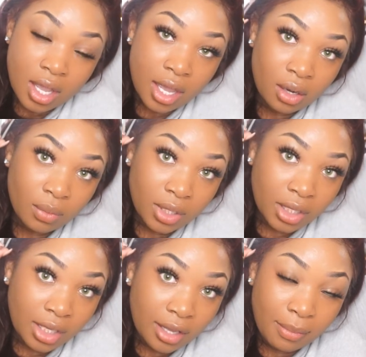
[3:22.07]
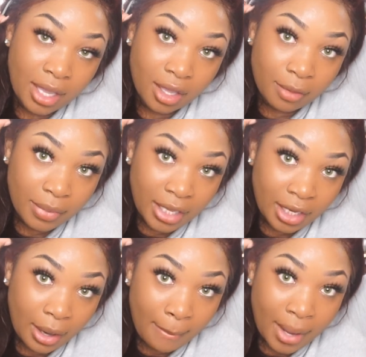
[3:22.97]
I don't want to get makeup
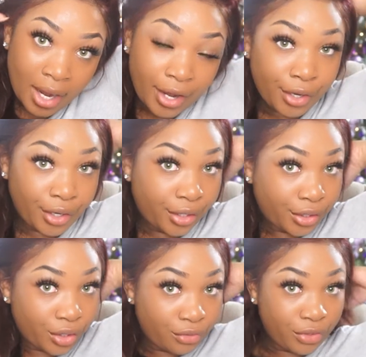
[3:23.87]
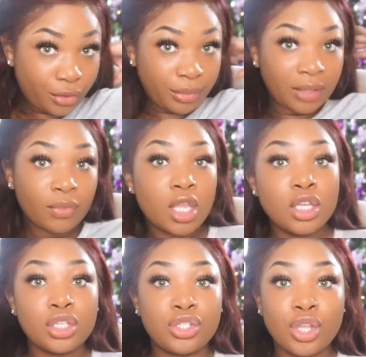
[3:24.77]
in my hair, you feel me?
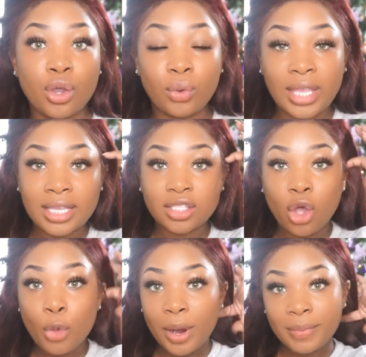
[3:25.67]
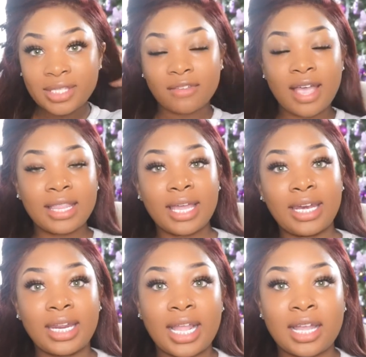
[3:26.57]
So yes, the whole purpose of
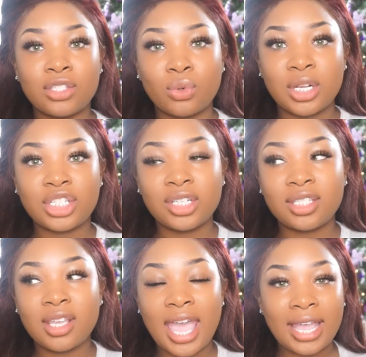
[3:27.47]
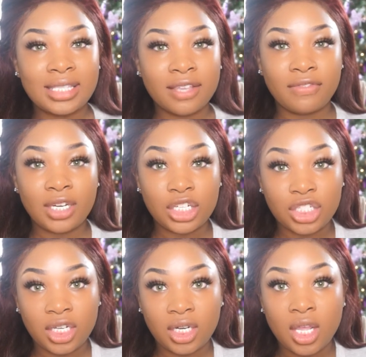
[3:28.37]
highlighting and contour is just to add
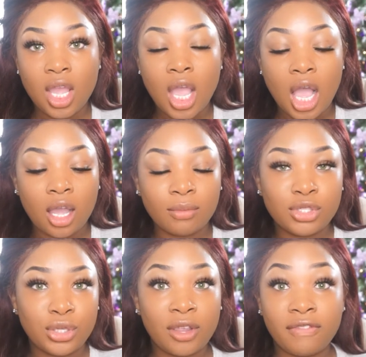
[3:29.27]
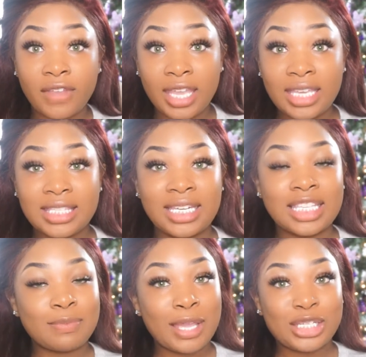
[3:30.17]
definition to your face, and
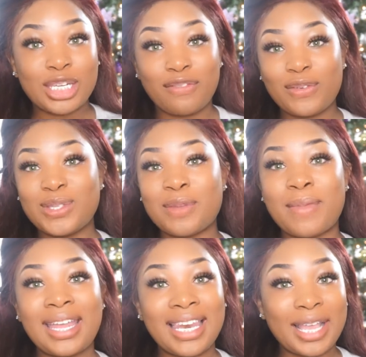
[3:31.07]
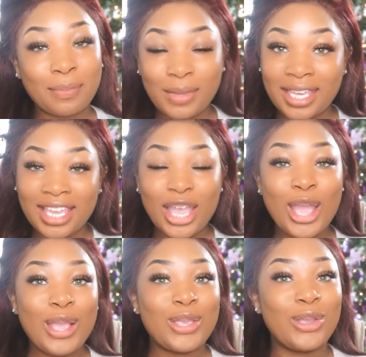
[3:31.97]
especially if you're somebody like me,
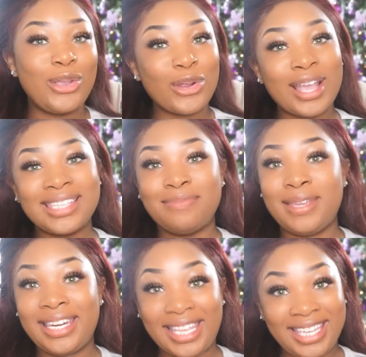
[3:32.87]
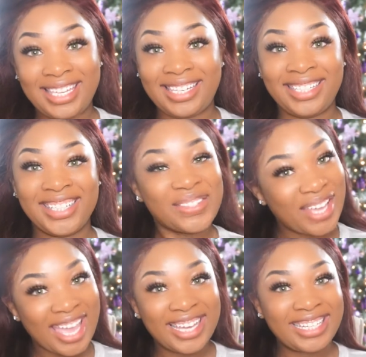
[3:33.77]
your girl has been eating,
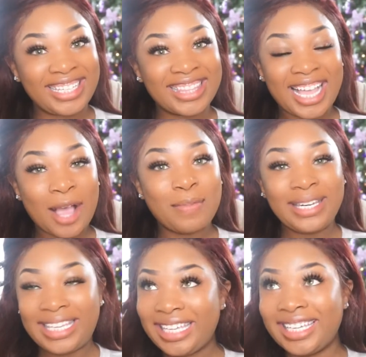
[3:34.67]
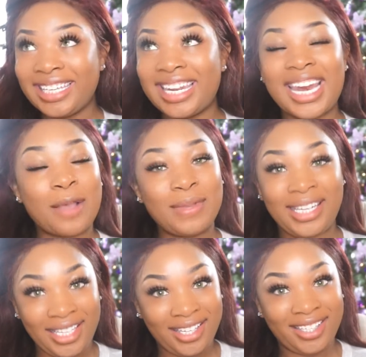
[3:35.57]
okay, honey? Like I've been eating, and I've been
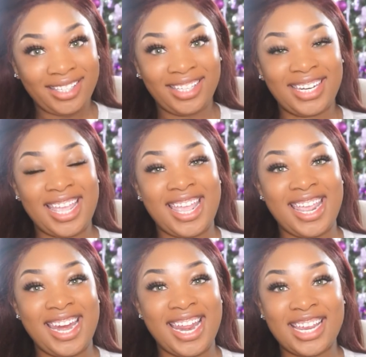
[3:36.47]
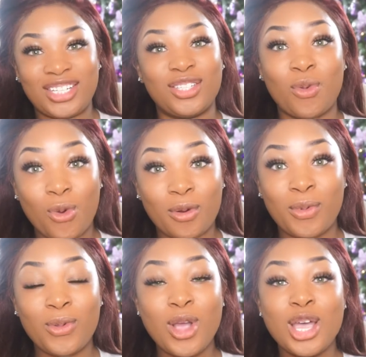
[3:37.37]
eating good, and it's just
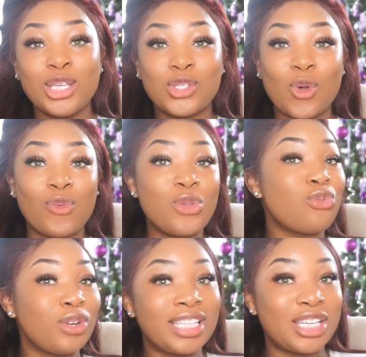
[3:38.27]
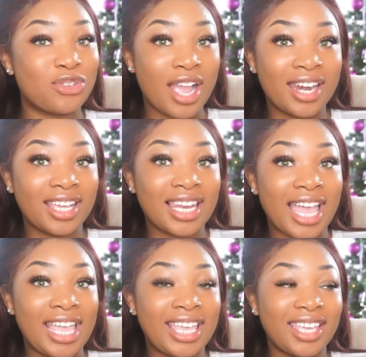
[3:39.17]
horrible. So if you really trying to,
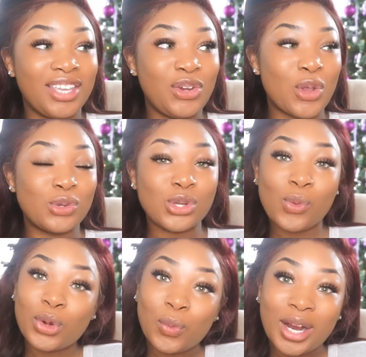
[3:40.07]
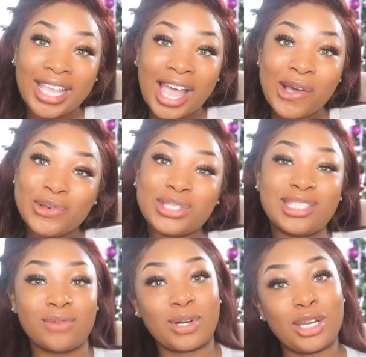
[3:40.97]
like, you know, don't want to work out,
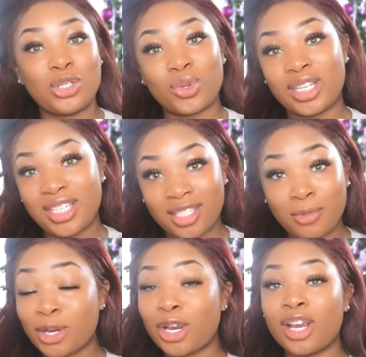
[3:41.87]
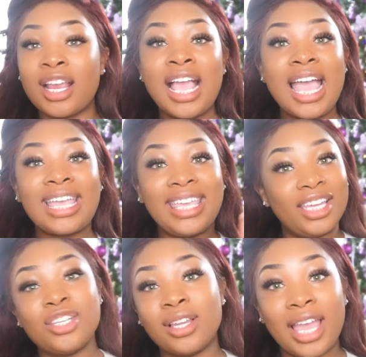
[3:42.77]
still want to enjoy a cheeseburger,
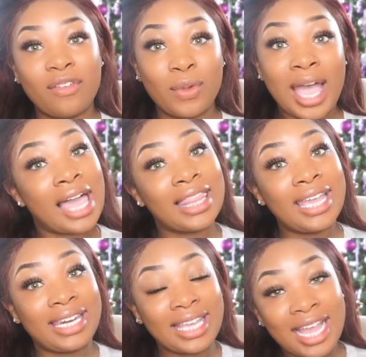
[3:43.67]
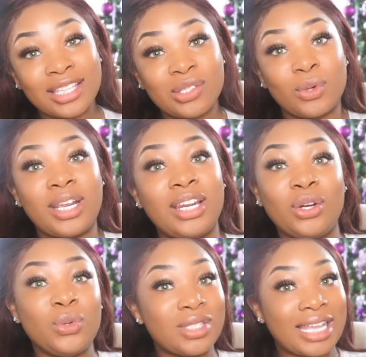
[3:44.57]
get your life with highlighting and contour.
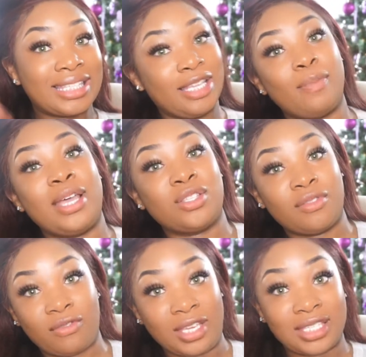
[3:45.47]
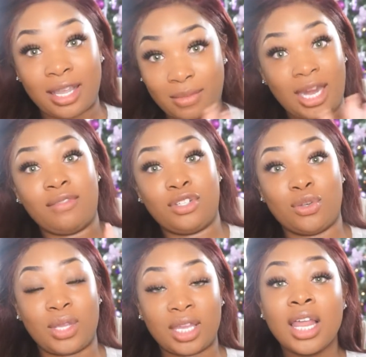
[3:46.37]
It'll lose like 10 pounds off your face. Like I'm not even
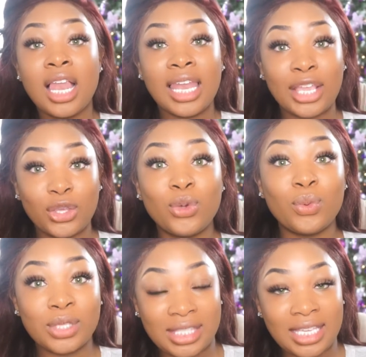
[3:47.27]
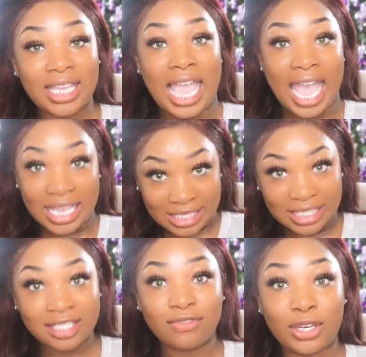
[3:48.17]
joking. Like you will see as
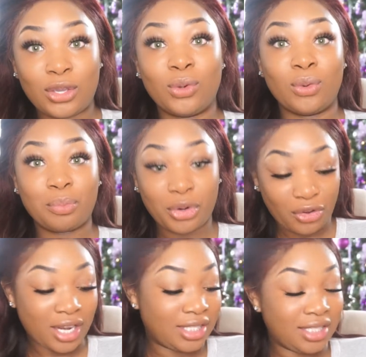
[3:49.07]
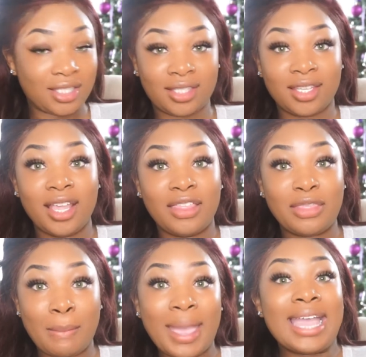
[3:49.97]
this video progresses
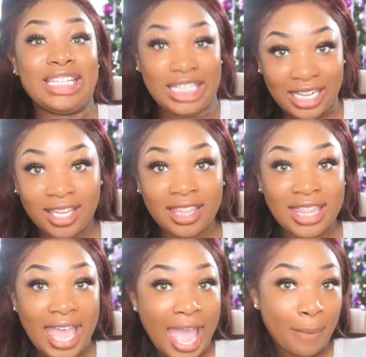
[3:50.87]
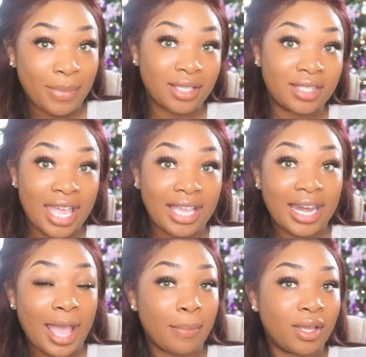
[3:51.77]
the magic that can
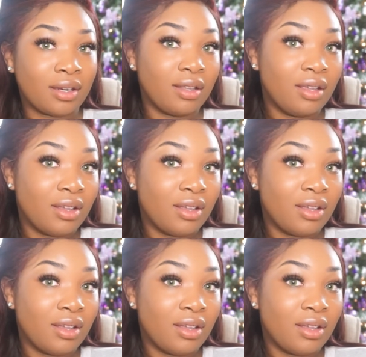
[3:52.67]
happen.